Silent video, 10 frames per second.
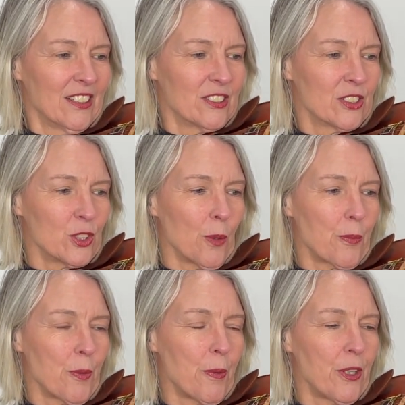Stop
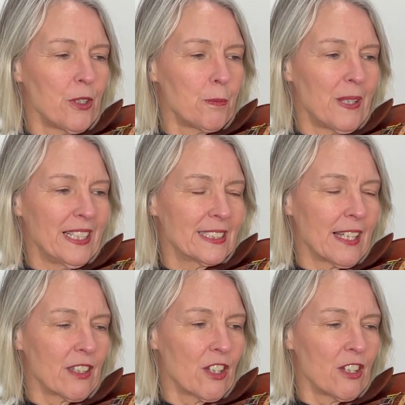the bow, place
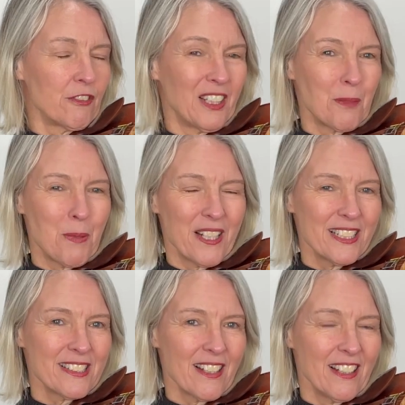that third finger by the
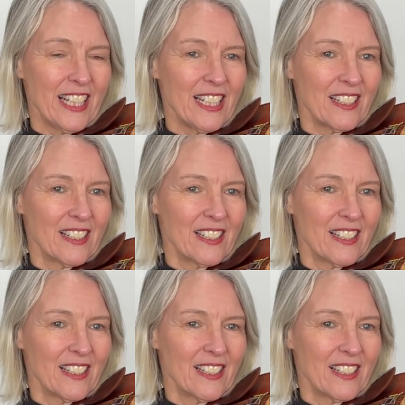side.